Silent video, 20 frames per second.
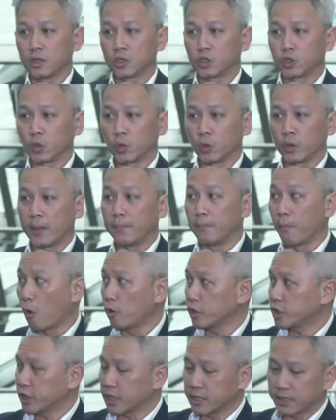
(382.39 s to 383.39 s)
to
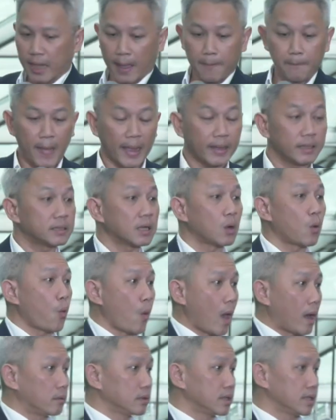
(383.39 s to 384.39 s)
emotions and mental
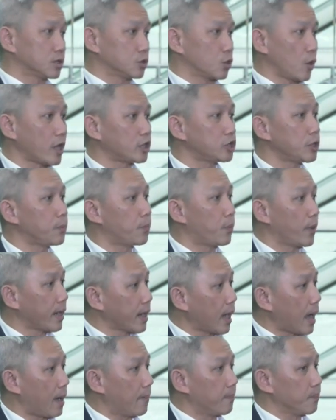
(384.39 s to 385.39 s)
wellness to actually bring
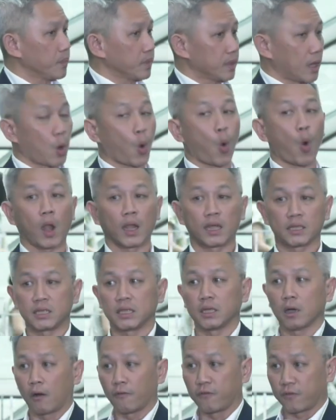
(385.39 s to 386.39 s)
up the
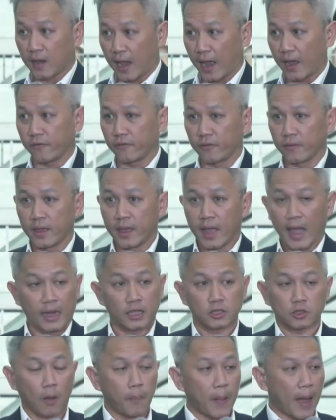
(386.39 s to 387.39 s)
quality of life. And
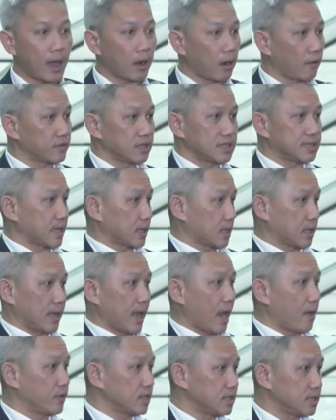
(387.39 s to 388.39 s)
it's all part of this
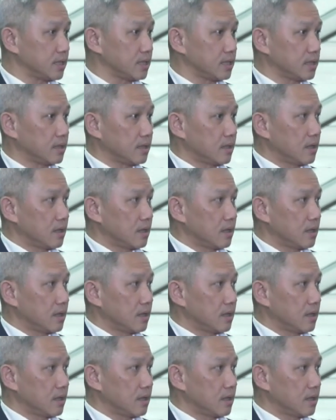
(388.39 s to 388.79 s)
circularity.